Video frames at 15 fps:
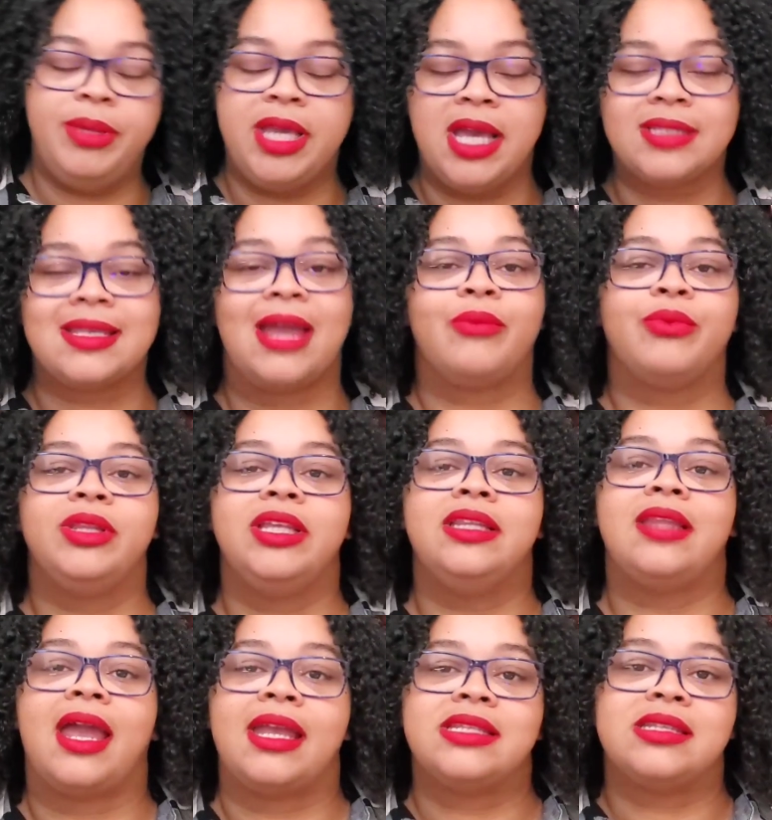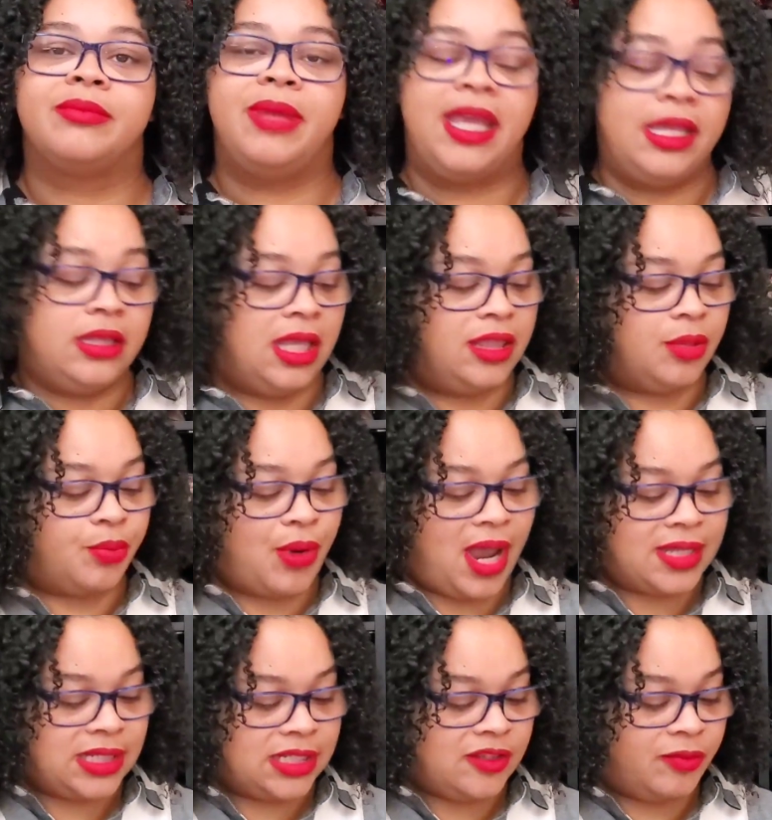because I really liked them. In, in the
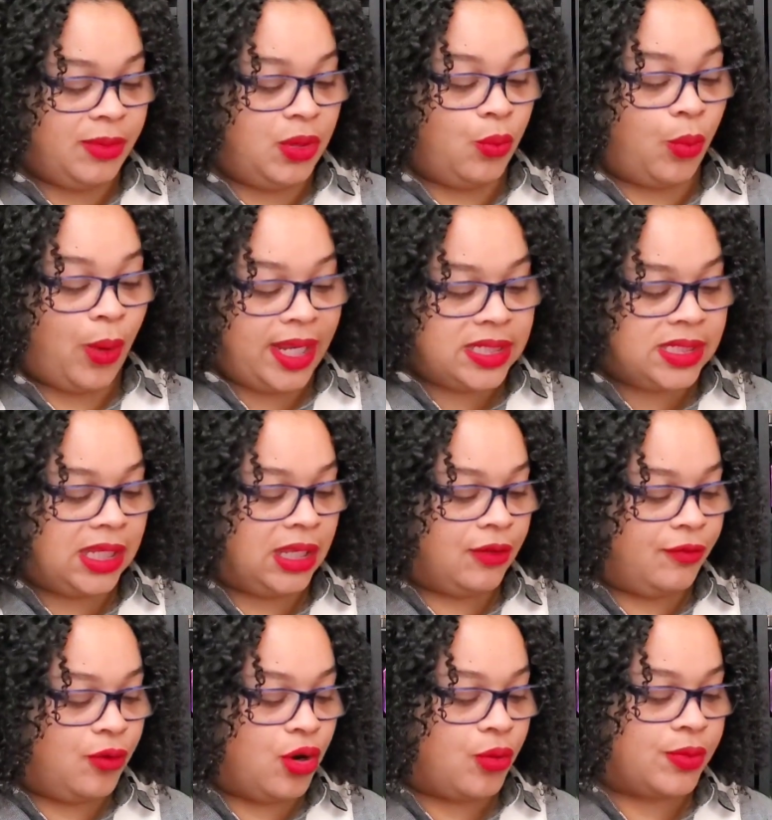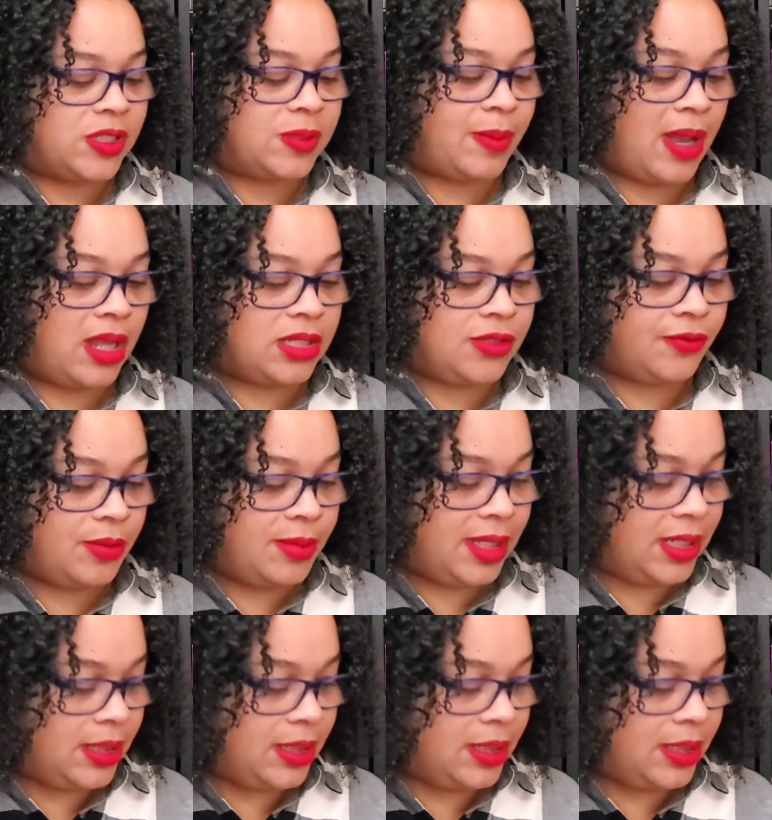process of me waiting for a response from